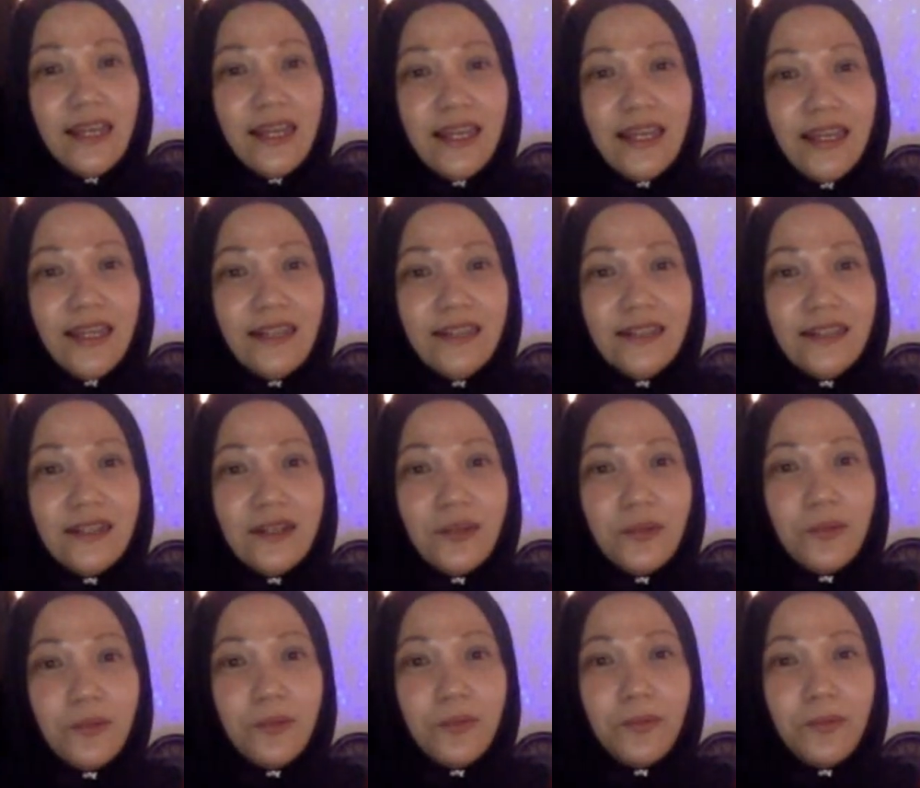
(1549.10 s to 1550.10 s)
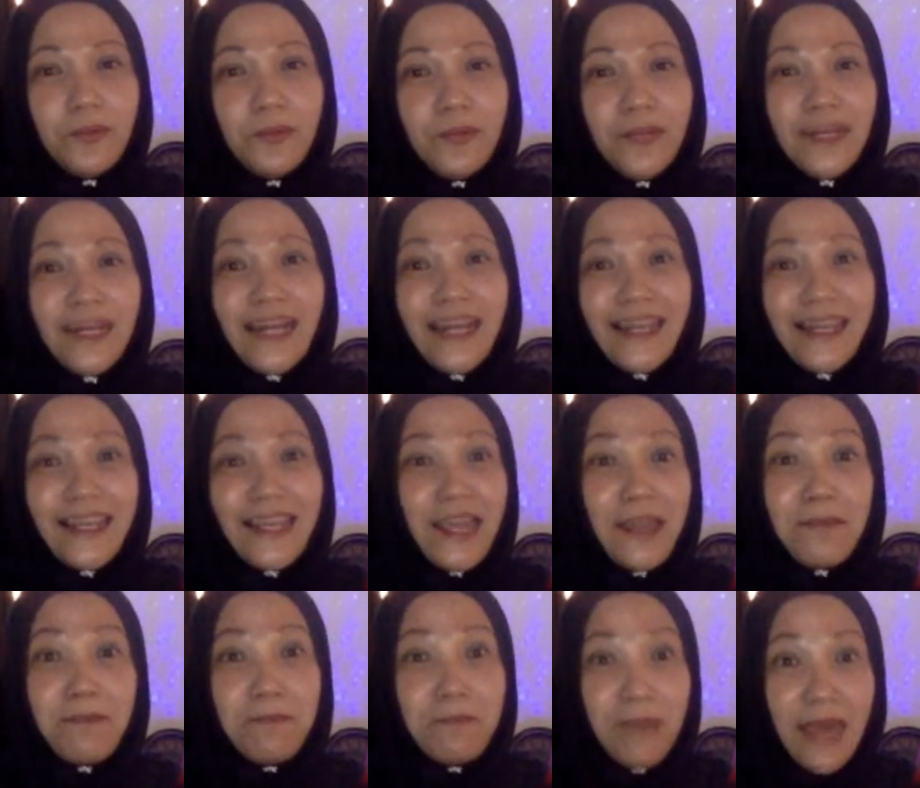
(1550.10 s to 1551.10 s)
and yeah. Uh, when I
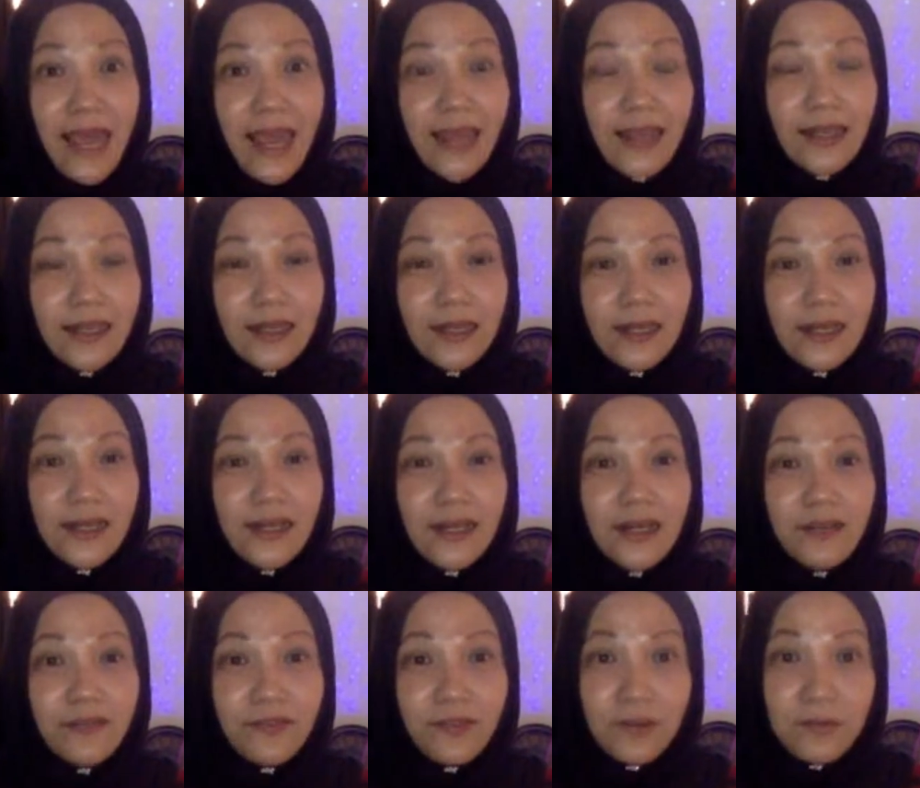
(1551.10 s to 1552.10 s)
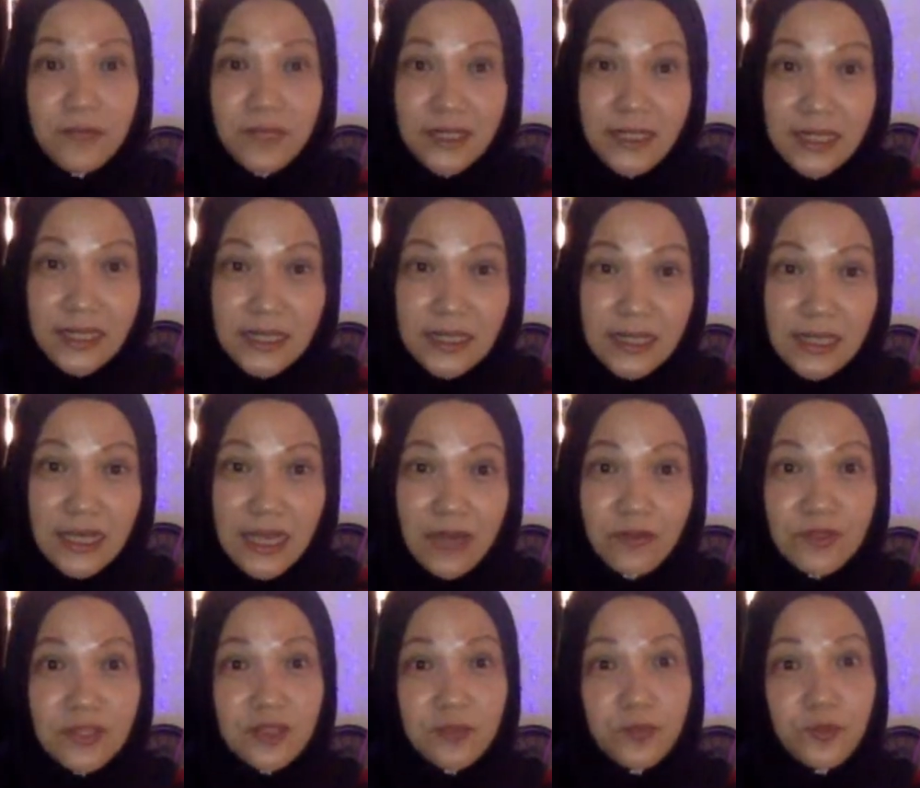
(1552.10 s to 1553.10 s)
came back, uh, from the degree.
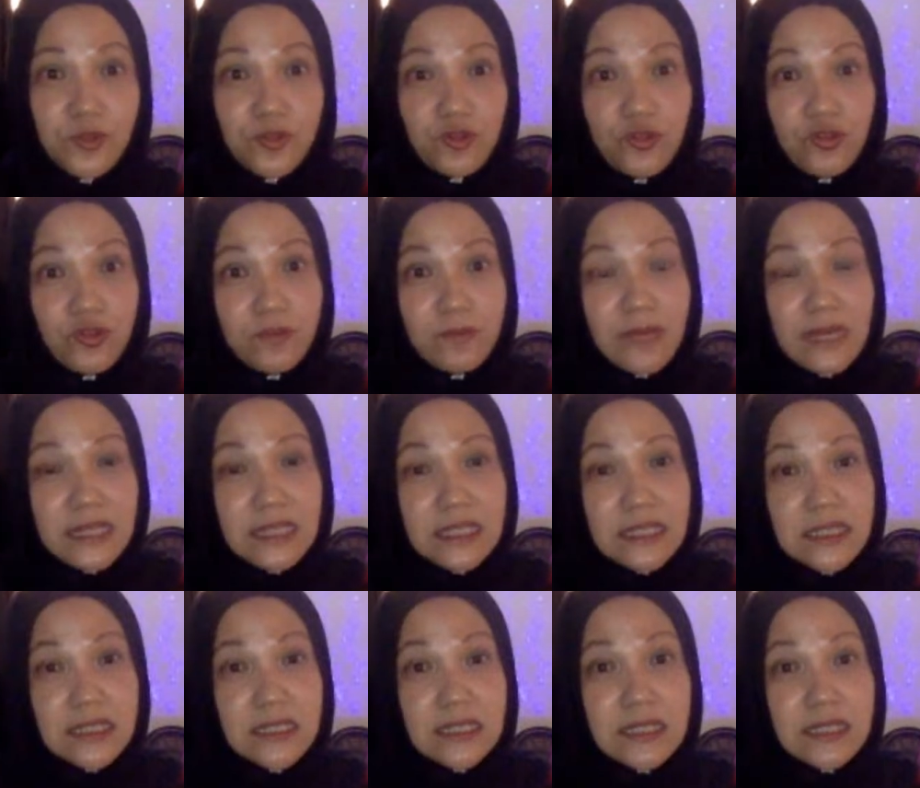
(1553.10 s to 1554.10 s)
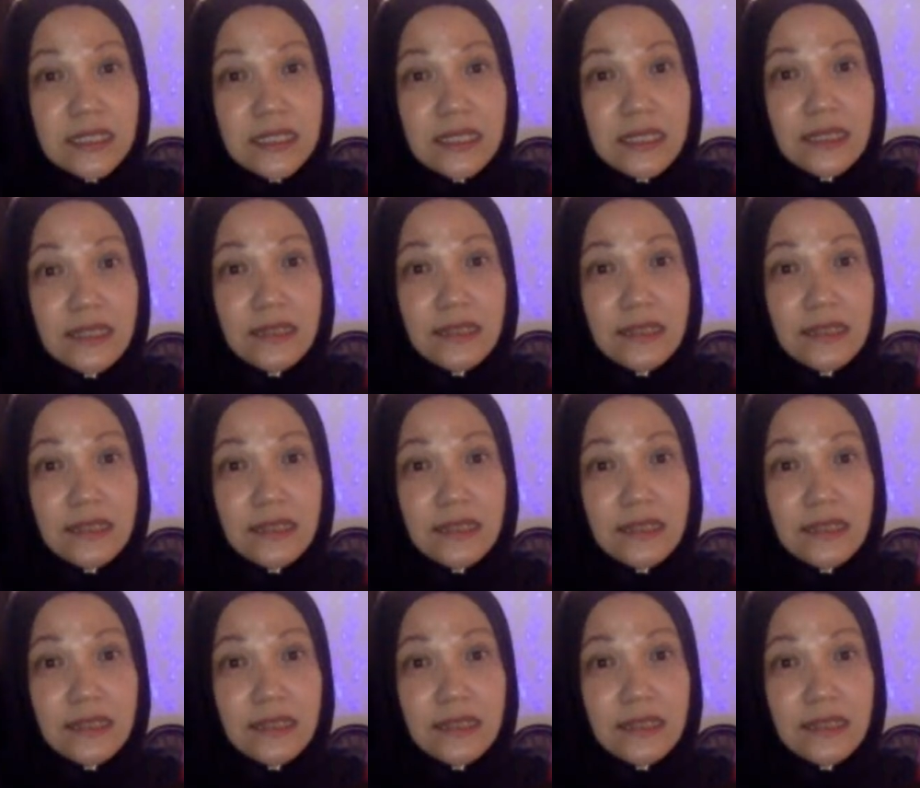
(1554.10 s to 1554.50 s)
I was supposed to do masters.